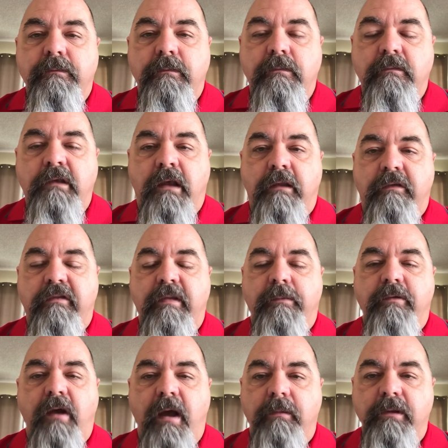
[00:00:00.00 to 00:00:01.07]
Tell us the
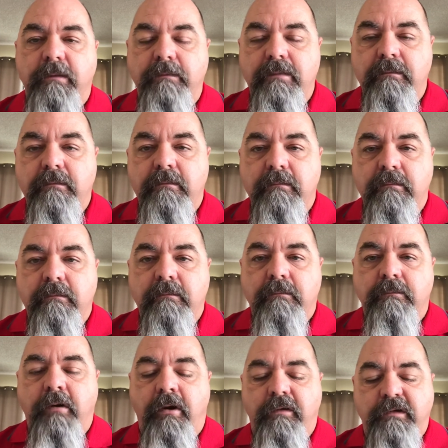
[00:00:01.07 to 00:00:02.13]
problem.
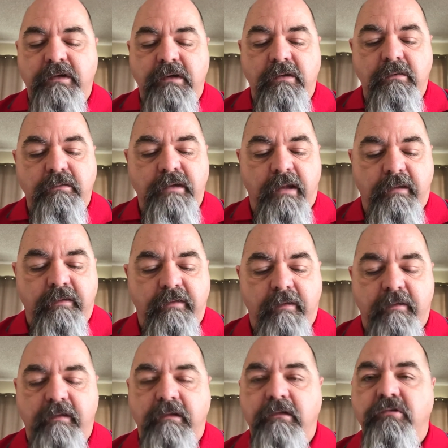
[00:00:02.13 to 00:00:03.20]
Part 2, tell us the
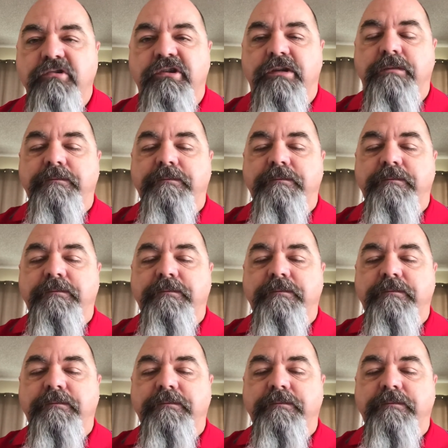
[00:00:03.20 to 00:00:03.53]
solution.